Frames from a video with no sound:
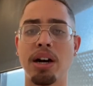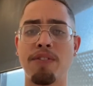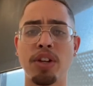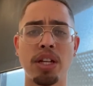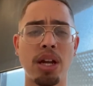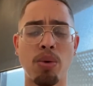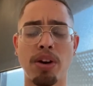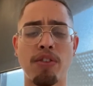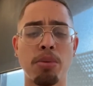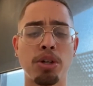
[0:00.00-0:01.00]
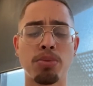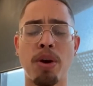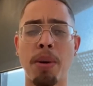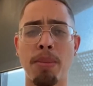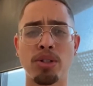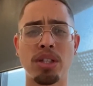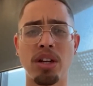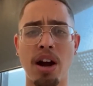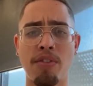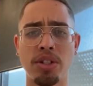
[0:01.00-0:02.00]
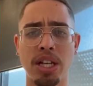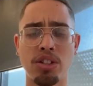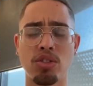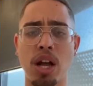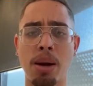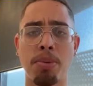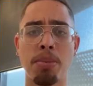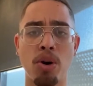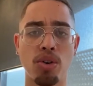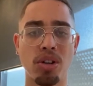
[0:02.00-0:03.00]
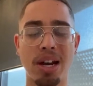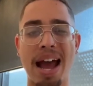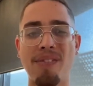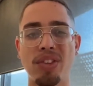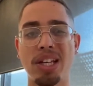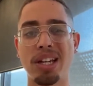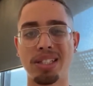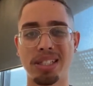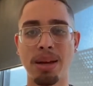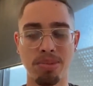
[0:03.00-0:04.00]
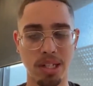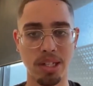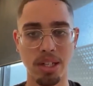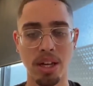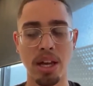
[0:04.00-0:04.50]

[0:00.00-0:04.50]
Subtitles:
affiliate network, for the most part, most of the offers that you try to promote, you're going to have to get accepted.